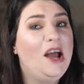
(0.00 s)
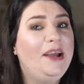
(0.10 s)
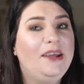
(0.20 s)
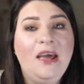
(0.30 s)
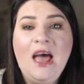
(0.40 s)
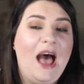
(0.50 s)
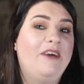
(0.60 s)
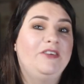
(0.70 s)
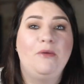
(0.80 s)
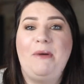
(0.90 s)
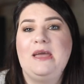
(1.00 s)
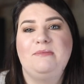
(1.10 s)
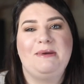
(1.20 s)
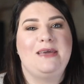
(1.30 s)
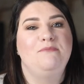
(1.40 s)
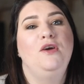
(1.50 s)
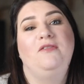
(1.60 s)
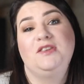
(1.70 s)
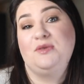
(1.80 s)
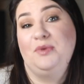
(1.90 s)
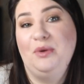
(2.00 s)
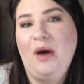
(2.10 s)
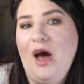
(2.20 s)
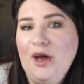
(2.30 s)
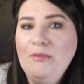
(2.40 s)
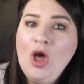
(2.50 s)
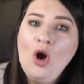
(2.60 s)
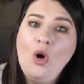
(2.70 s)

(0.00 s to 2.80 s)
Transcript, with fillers: like having a baby, moving to a new home,